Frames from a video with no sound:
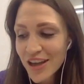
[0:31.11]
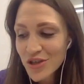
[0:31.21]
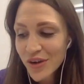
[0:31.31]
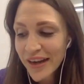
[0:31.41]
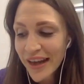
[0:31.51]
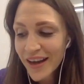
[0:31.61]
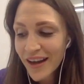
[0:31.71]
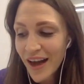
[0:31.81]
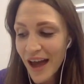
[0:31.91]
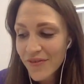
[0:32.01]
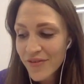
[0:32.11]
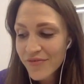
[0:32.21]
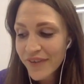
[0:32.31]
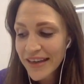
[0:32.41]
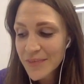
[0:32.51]
joining a live
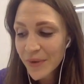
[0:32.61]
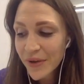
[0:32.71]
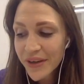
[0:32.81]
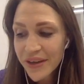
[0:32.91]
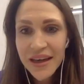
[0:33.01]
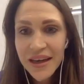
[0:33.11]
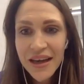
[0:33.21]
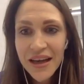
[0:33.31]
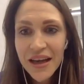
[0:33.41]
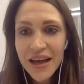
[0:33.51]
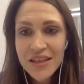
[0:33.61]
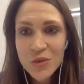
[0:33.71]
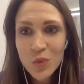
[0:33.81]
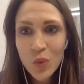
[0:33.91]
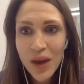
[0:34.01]
Facebook as
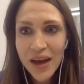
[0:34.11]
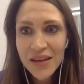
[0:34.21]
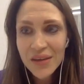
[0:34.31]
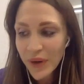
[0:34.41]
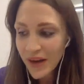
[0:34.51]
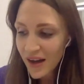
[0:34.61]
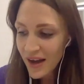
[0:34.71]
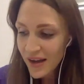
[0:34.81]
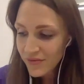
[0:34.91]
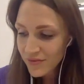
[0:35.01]
well. Are we live?